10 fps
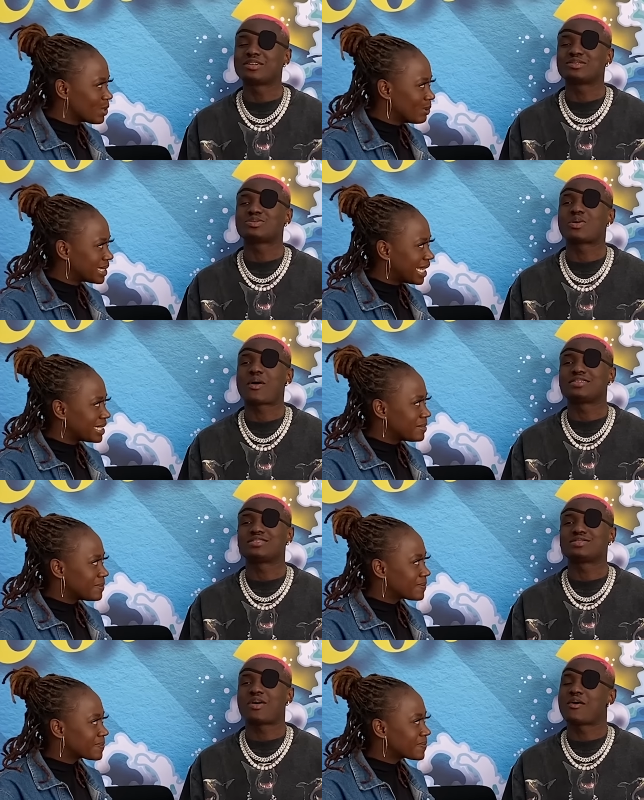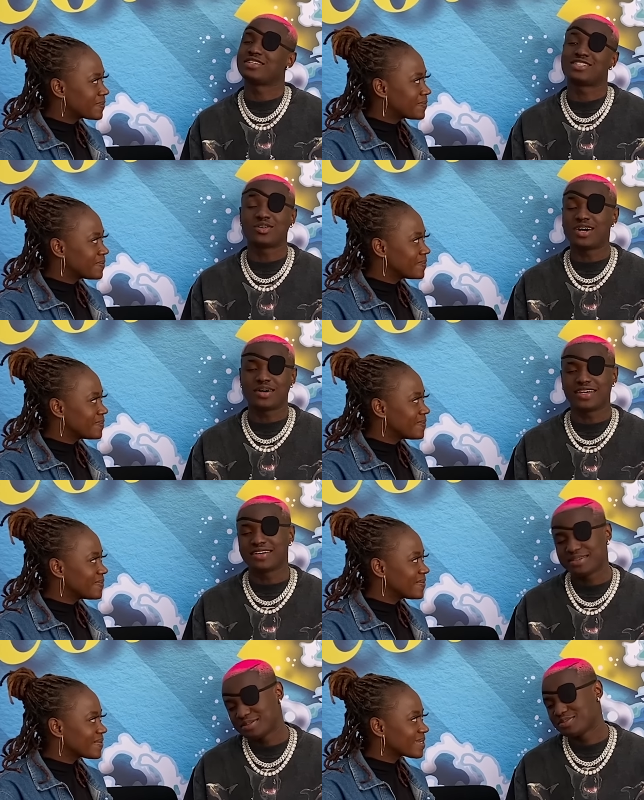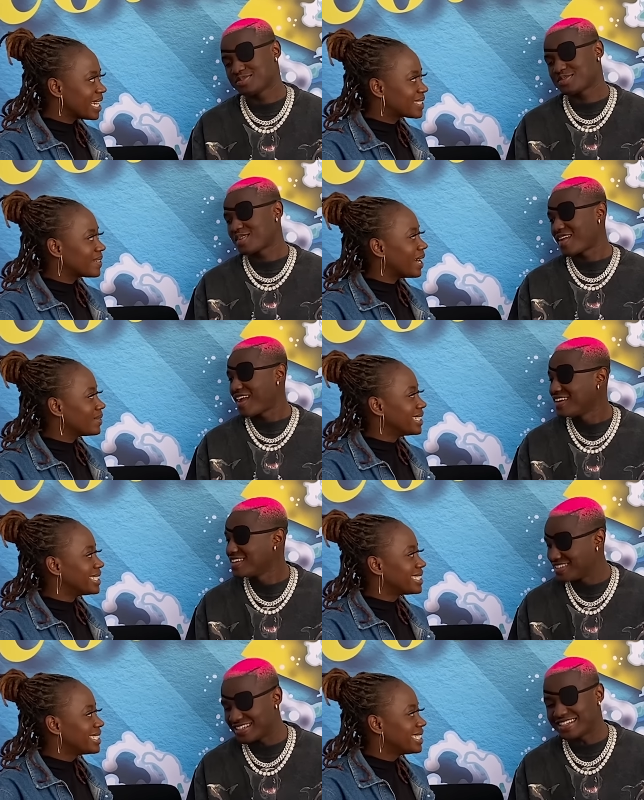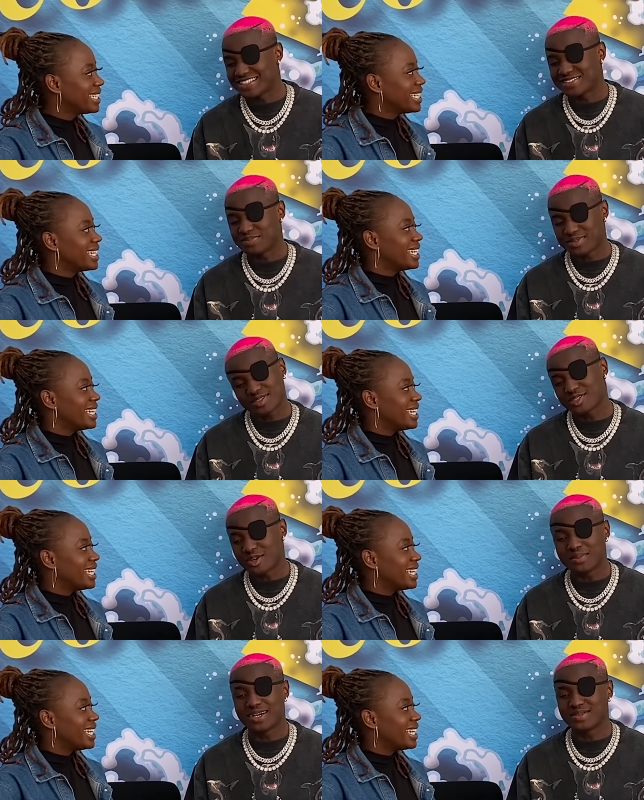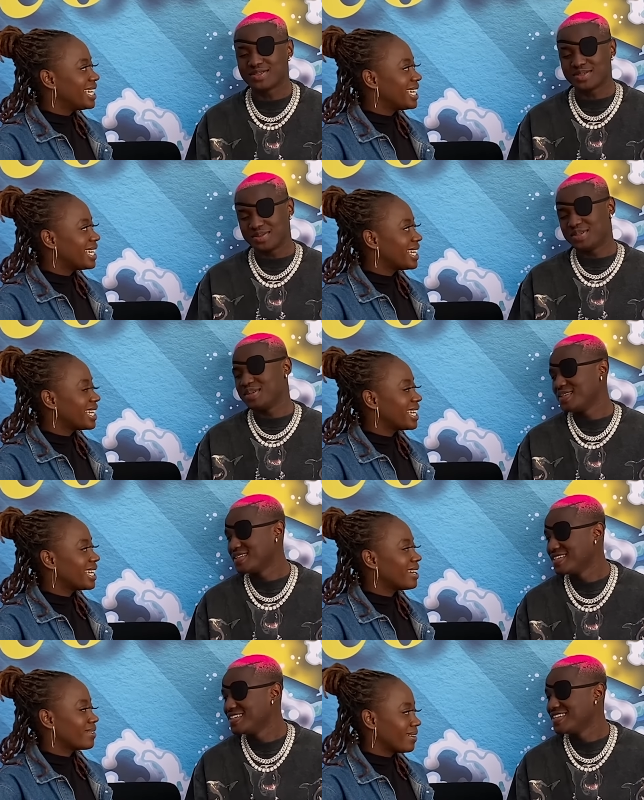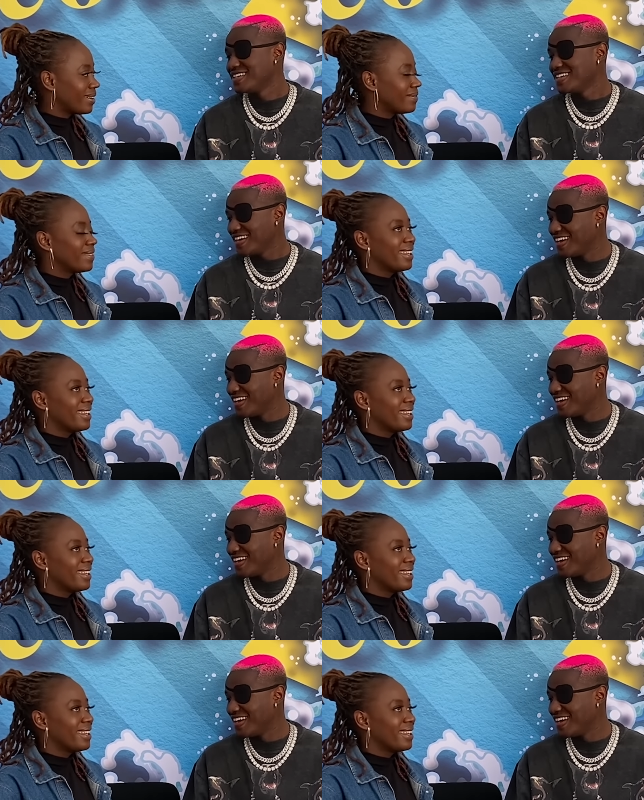Speaker 1: song was it?
Speaker 2: Oh, it's not out yet.
Speaker 1: It's not out yet.
Speaker 2: Yeah, it's, it's coming out soon though.
Speaker 1: Okay.